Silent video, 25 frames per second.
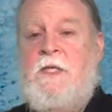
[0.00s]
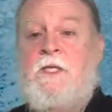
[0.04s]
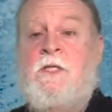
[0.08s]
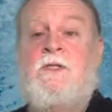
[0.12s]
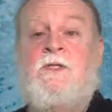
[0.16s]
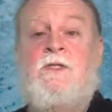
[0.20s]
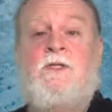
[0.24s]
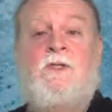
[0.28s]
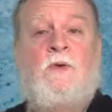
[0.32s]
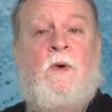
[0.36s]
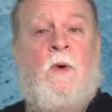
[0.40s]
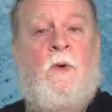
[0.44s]

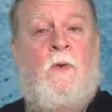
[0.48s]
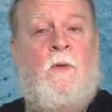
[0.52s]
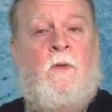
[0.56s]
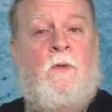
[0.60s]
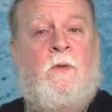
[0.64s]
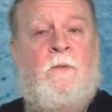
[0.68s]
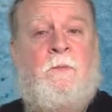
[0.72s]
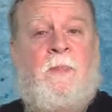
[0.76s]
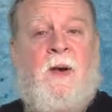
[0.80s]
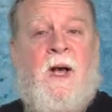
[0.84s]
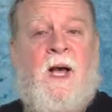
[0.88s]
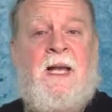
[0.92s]

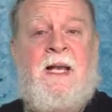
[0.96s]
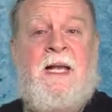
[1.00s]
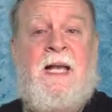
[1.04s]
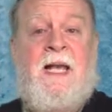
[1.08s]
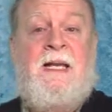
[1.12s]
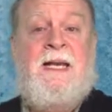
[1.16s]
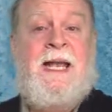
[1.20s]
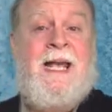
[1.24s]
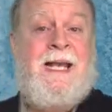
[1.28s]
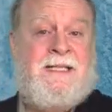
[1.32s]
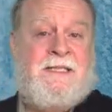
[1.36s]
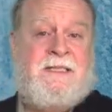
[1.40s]
controlled by
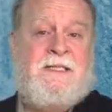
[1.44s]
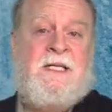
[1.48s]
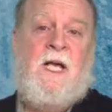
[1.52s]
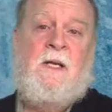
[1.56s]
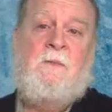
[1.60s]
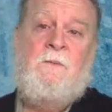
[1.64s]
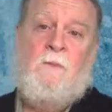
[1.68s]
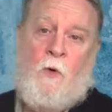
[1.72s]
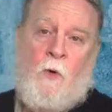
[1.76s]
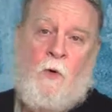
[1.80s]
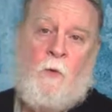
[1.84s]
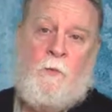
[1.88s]
an
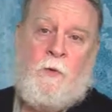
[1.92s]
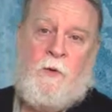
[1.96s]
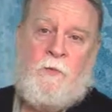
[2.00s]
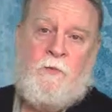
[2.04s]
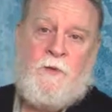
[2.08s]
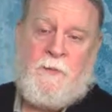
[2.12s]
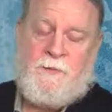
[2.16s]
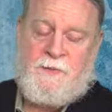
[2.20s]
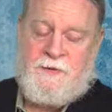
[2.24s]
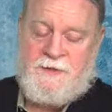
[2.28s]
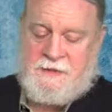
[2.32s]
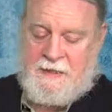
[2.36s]
ExxonMobil
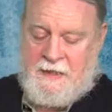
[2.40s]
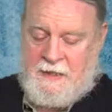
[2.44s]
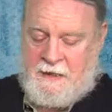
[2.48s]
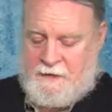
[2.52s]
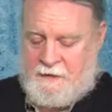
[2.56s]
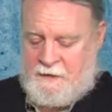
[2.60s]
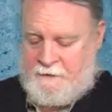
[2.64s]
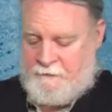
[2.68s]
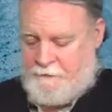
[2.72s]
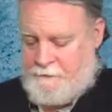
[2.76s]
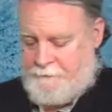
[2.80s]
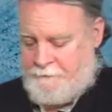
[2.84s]

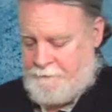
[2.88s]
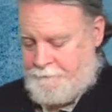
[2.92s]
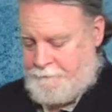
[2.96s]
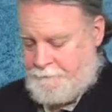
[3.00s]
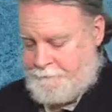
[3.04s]
representative.